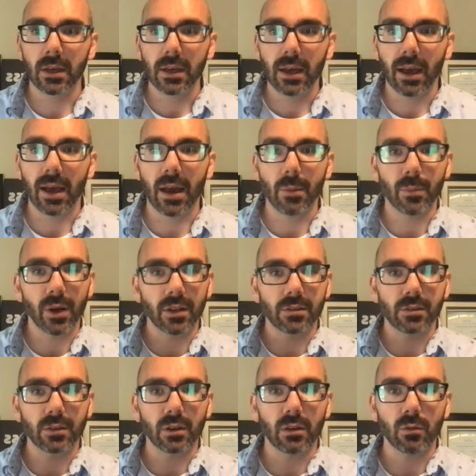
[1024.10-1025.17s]
uh,
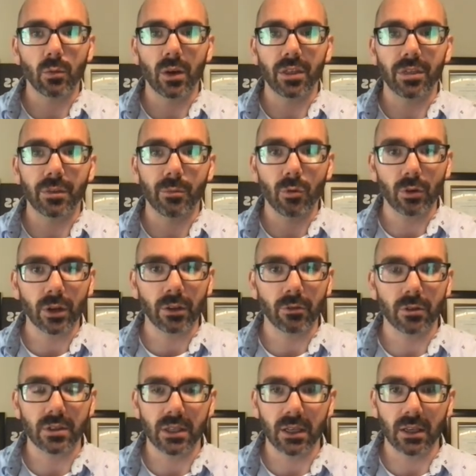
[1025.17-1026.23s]
but with the morning
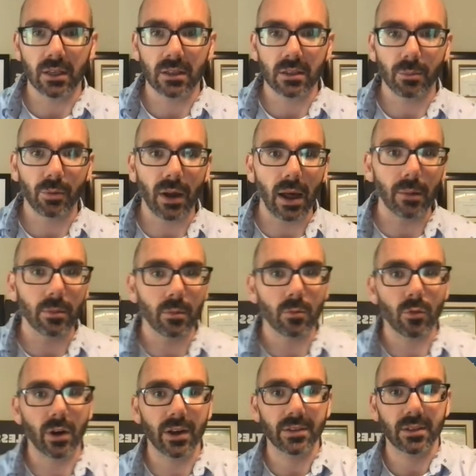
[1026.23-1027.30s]
routines the problem
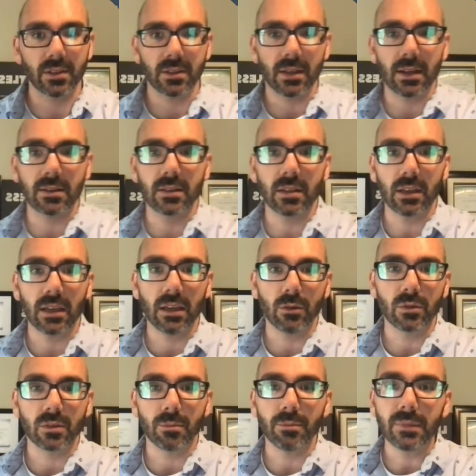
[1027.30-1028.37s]
was is that he
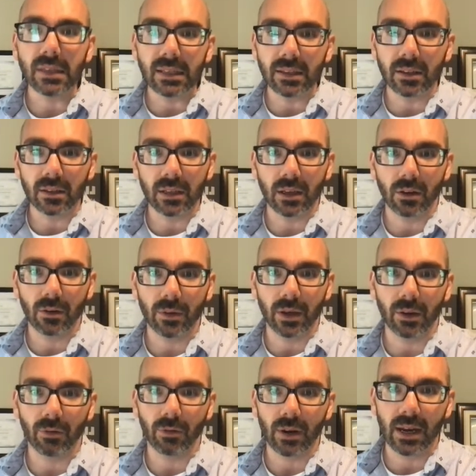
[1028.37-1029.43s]
was immediately
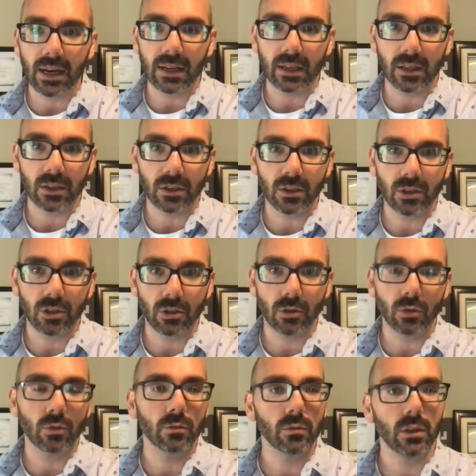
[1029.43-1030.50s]
going right
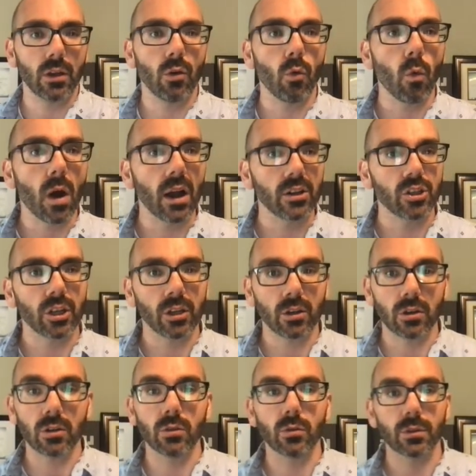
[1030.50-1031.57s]
into you know watching
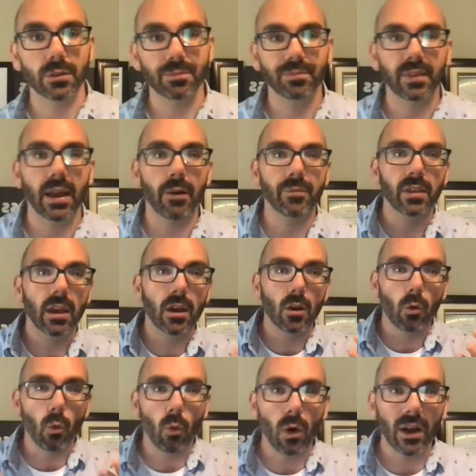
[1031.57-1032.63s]
news now
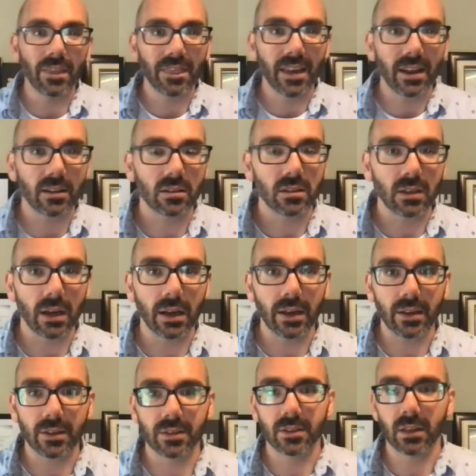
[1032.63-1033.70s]
what that
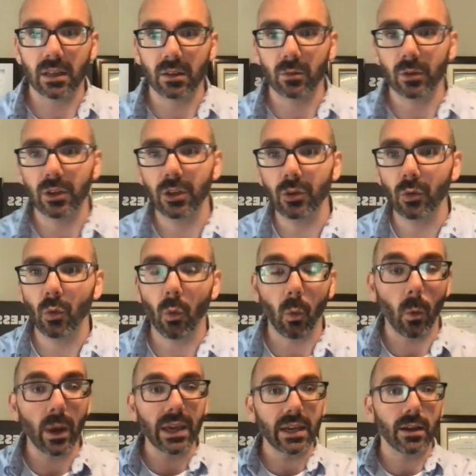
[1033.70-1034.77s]
does, and when you
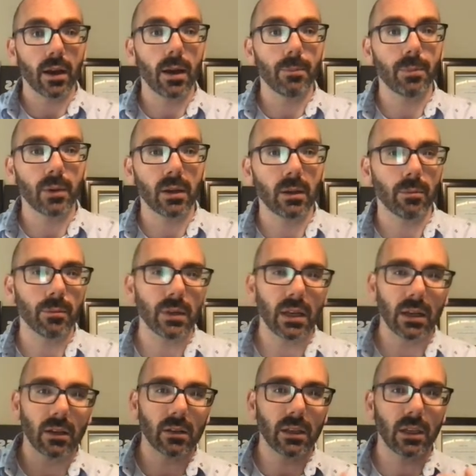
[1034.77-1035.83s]
wake up and
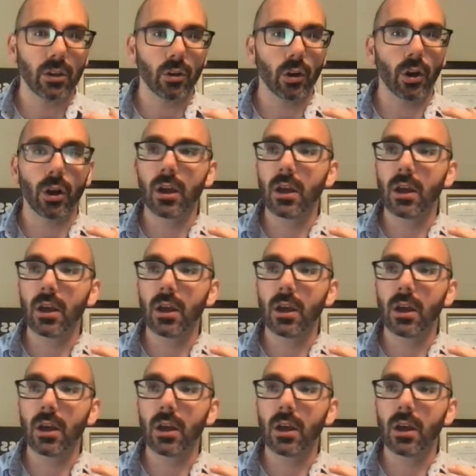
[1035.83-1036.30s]
immediately you're